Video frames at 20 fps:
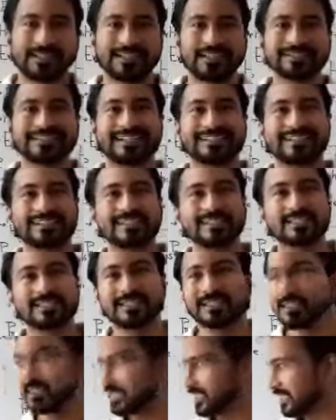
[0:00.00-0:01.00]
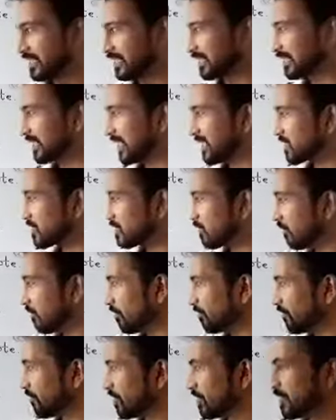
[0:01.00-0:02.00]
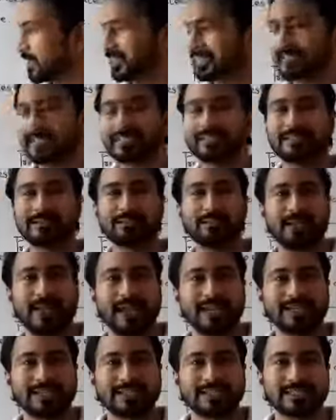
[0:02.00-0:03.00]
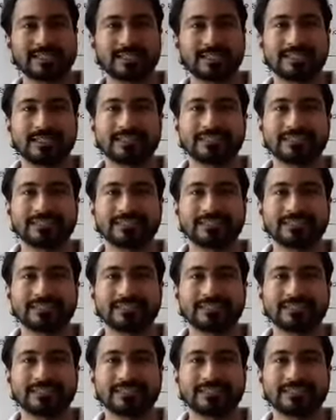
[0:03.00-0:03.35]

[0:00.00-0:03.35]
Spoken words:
That is, in case of the plants,